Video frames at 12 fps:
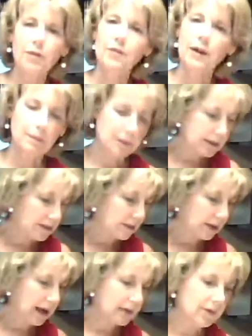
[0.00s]
your family
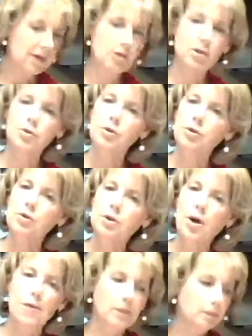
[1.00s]
doesn't like veggies or you
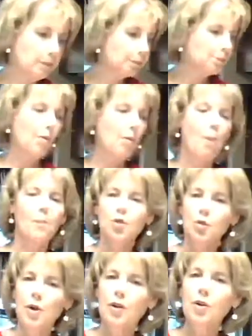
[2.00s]
don't,
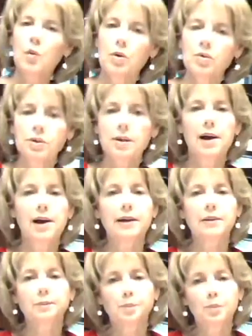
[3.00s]
try the roasted
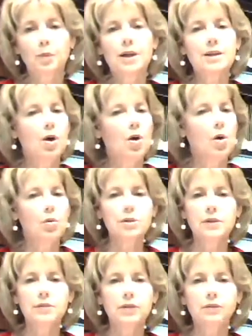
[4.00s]
kind. It's a whole
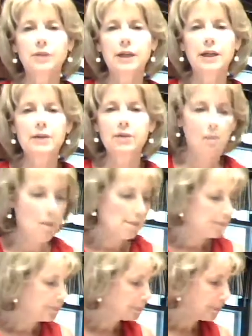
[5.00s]
different flavor.
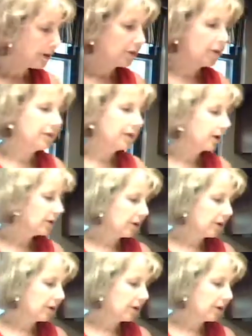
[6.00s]
They're very,